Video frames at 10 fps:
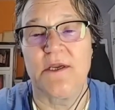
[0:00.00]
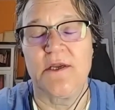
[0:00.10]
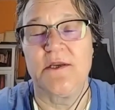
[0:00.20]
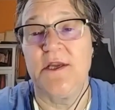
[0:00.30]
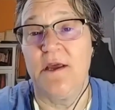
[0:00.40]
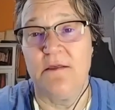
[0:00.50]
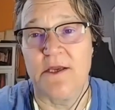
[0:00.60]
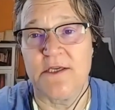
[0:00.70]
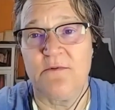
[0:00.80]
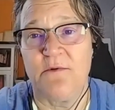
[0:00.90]
and could tell
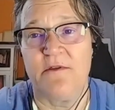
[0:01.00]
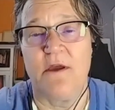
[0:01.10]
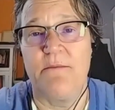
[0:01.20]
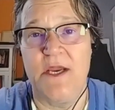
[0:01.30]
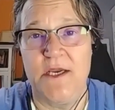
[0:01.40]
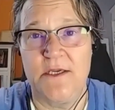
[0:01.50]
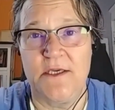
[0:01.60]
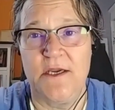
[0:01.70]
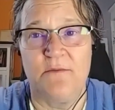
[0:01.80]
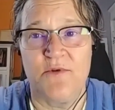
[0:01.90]
us with
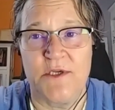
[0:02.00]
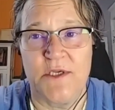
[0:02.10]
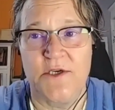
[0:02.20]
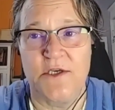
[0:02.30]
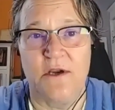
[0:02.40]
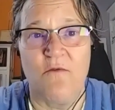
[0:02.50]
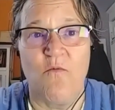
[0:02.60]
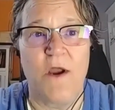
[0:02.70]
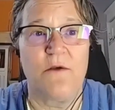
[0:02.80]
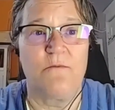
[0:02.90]
immediacy and precision
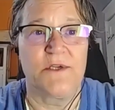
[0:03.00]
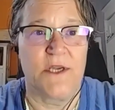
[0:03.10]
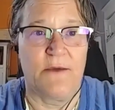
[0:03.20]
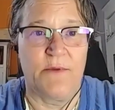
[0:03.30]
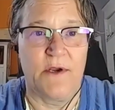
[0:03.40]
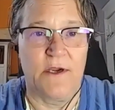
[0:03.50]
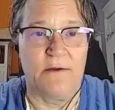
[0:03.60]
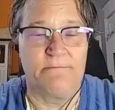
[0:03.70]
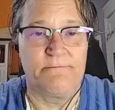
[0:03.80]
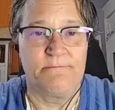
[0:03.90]
what was happening.
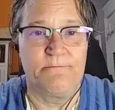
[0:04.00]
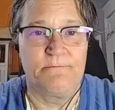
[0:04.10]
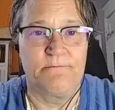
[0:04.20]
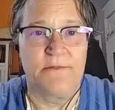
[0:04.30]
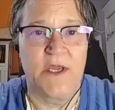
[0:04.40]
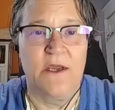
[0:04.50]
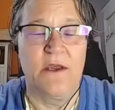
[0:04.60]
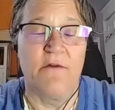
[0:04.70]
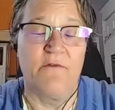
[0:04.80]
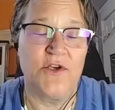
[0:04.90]

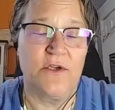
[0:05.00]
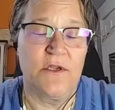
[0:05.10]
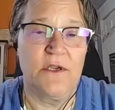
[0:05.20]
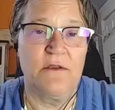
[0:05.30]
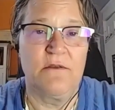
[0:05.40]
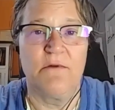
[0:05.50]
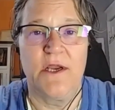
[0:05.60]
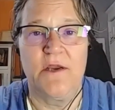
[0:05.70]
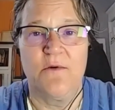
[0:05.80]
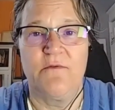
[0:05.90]
Eventually, the
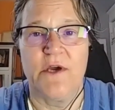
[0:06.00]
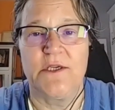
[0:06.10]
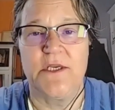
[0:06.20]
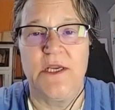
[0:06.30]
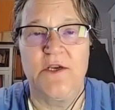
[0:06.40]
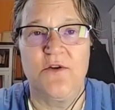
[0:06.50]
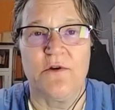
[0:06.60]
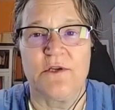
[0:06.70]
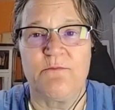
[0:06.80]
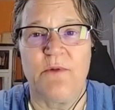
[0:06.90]
radio advised
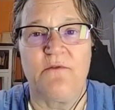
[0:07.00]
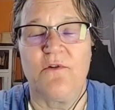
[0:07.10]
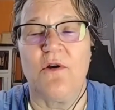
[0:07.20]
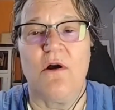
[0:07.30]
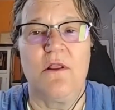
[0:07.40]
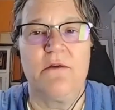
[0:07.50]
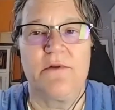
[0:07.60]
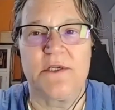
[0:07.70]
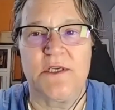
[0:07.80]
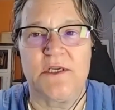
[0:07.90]
detours, but for all of
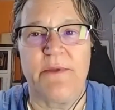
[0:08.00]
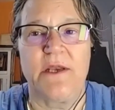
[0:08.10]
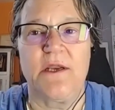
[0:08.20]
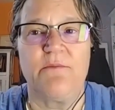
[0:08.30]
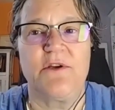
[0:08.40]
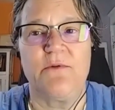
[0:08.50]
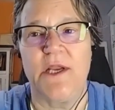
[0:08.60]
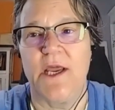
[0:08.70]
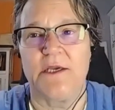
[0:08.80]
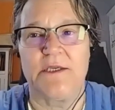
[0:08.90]
us suspended
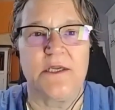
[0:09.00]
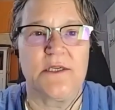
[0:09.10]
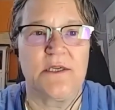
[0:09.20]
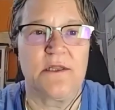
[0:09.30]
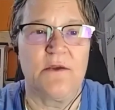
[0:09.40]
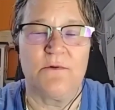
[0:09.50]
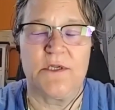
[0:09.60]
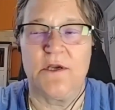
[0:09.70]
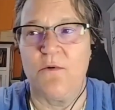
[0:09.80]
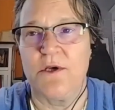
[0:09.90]
between exits, there was
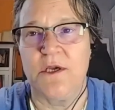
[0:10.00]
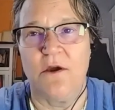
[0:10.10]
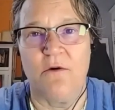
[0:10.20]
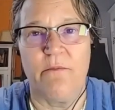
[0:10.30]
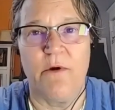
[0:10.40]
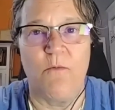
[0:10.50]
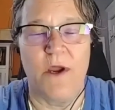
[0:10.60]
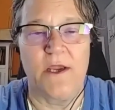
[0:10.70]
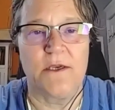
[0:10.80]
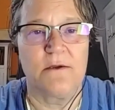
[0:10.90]
nowhere to go but
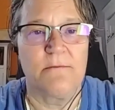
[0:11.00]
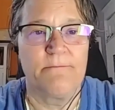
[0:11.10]
wait.